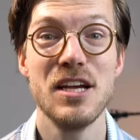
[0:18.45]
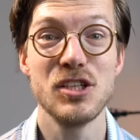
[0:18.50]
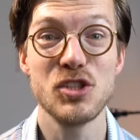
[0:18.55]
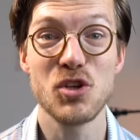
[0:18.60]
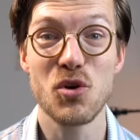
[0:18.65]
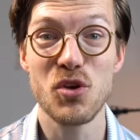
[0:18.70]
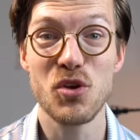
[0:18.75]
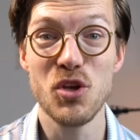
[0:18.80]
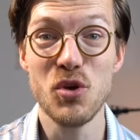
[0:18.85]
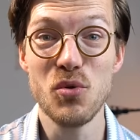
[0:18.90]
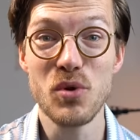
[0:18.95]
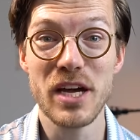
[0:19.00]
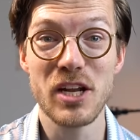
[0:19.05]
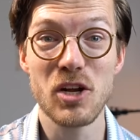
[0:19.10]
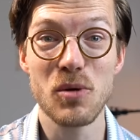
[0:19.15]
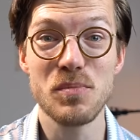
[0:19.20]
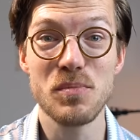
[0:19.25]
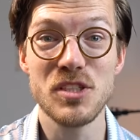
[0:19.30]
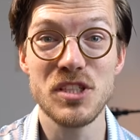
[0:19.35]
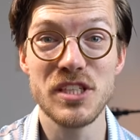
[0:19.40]
so you can
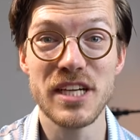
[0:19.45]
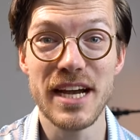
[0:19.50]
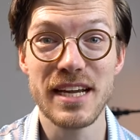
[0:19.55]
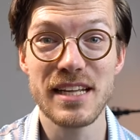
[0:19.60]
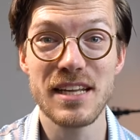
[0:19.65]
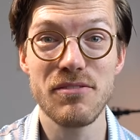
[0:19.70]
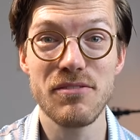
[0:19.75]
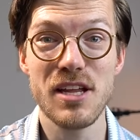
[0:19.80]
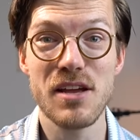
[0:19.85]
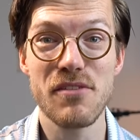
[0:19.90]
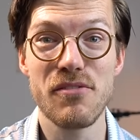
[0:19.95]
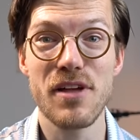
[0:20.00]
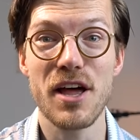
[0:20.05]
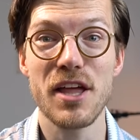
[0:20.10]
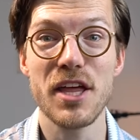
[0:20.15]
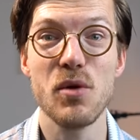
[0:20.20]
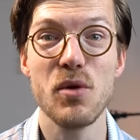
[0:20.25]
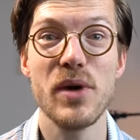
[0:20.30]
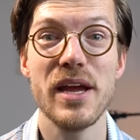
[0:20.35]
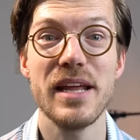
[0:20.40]
objectively
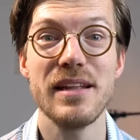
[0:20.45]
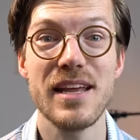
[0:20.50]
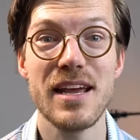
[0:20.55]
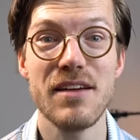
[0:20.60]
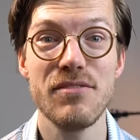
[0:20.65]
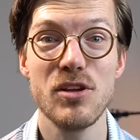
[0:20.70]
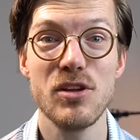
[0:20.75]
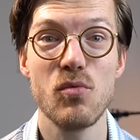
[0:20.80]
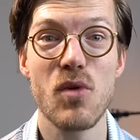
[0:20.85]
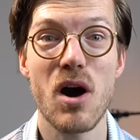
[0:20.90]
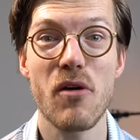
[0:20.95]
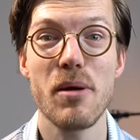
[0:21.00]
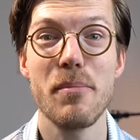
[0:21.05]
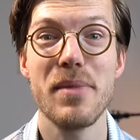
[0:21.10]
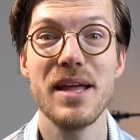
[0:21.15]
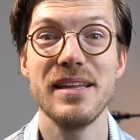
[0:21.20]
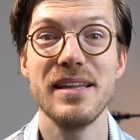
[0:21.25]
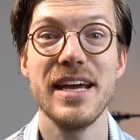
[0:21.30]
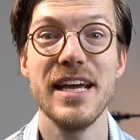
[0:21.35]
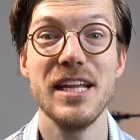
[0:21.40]
evaluate if the Huawei
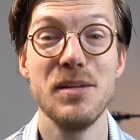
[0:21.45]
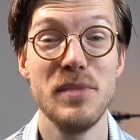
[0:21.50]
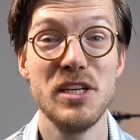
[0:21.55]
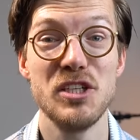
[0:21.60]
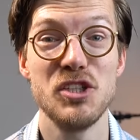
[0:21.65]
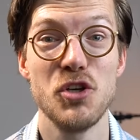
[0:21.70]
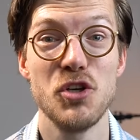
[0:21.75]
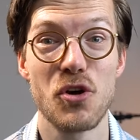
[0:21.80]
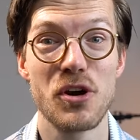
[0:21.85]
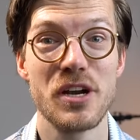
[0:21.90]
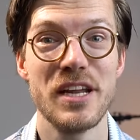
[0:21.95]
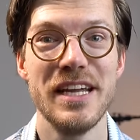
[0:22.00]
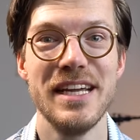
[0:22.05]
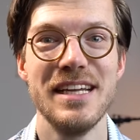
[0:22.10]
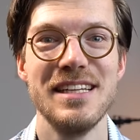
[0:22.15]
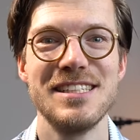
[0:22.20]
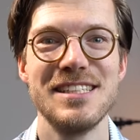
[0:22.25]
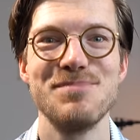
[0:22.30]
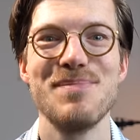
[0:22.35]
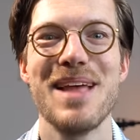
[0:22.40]
Band 8 meets your
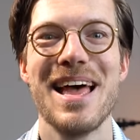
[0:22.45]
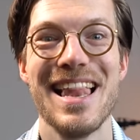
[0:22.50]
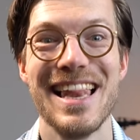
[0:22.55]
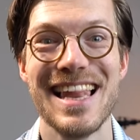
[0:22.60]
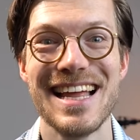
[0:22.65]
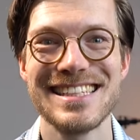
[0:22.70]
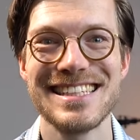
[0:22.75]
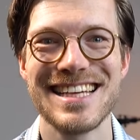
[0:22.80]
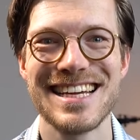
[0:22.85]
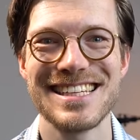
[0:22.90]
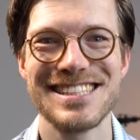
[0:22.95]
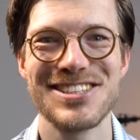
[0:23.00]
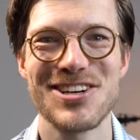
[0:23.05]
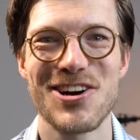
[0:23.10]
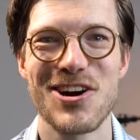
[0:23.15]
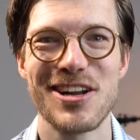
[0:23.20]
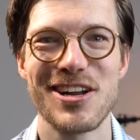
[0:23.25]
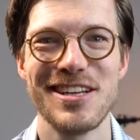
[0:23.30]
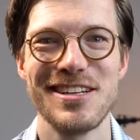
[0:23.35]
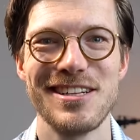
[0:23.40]
needs. Let's get
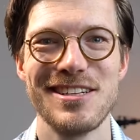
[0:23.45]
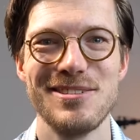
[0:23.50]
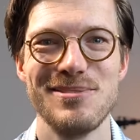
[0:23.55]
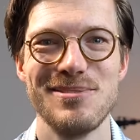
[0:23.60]
started.